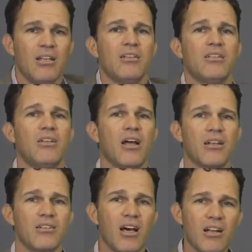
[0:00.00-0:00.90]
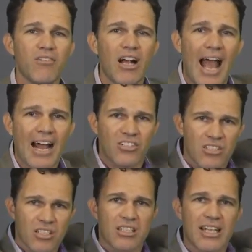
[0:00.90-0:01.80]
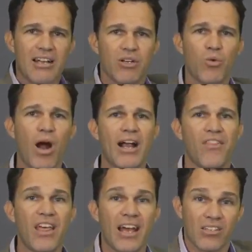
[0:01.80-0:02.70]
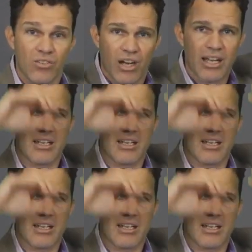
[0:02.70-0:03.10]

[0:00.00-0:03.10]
None of our actions in the day require this, right?